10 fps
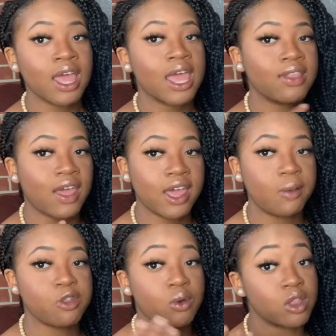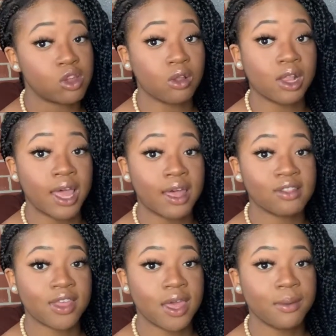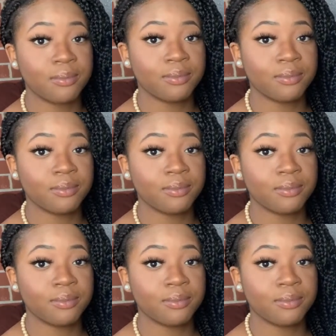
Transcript: and that helps you internalize that.